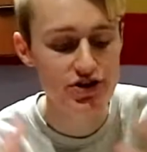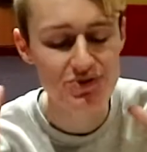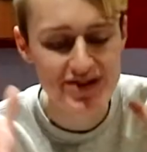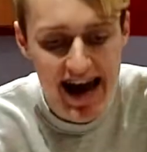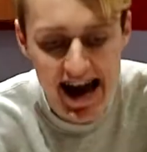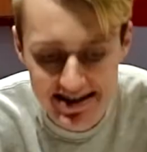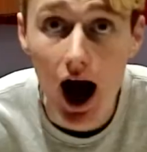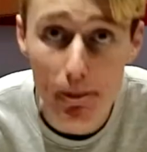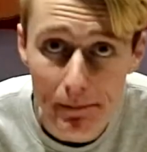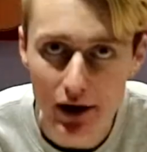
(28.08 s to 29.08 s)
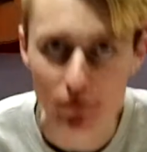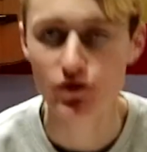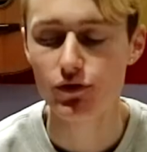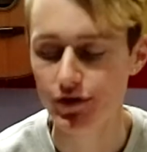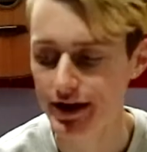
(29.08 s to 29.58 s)
So yes, I'm back with
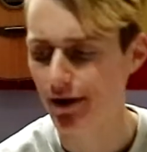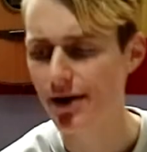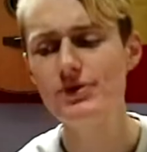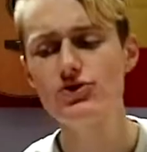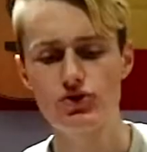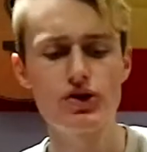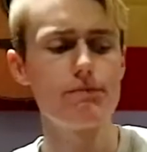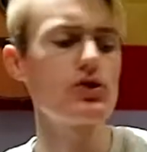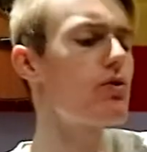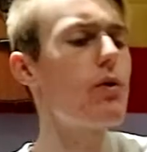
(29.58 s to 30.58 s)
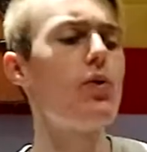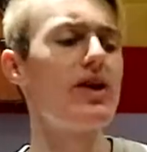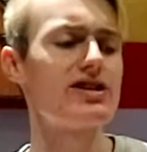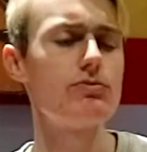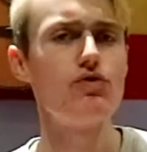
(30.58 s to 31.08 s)
another video. Let me just do a
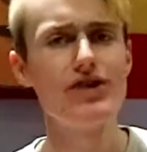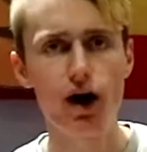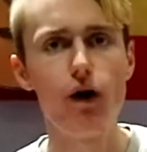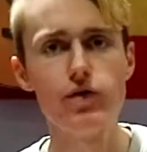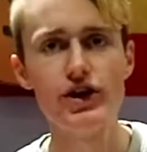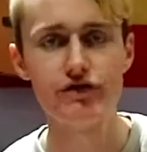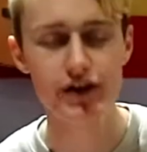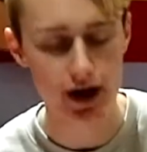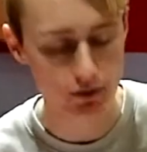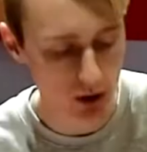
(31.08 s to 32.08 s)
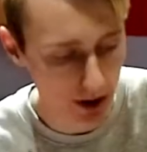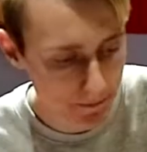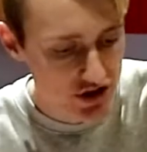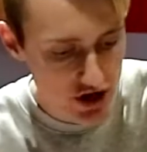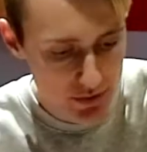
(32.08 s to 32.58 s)
quick summary of this video, right?
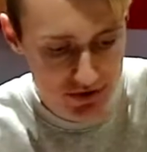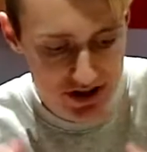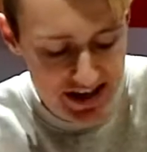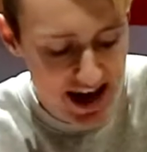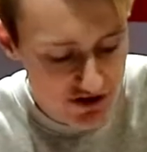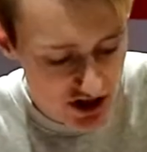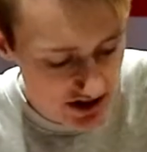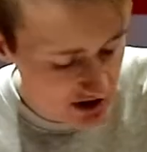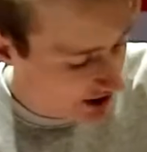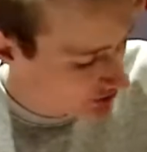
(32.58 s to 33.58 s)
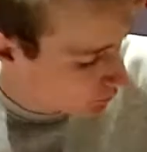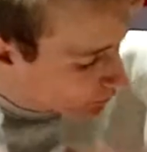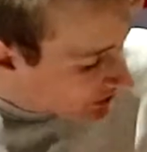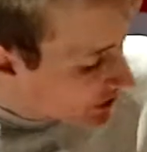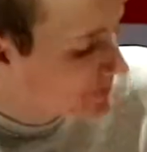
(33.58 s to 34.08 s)
So today, as you see in the title,
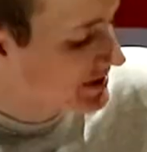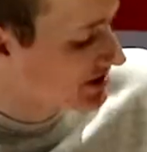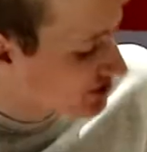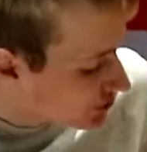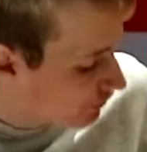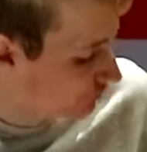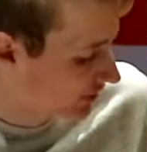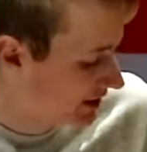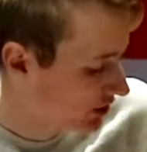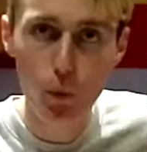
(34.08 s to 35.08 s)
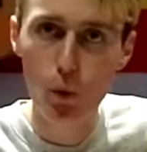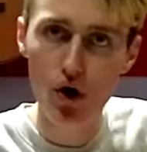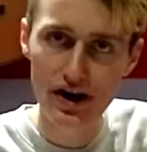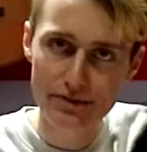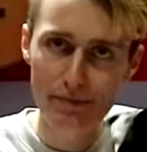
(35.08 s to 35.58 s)
we're going to be discovering
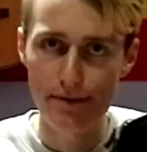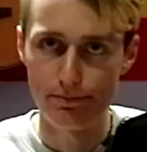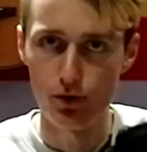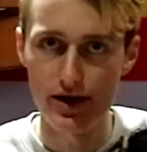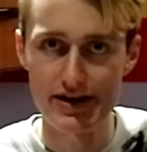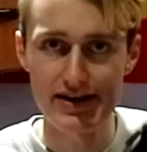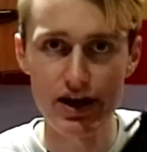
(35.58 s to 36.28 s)
what this bad boy is.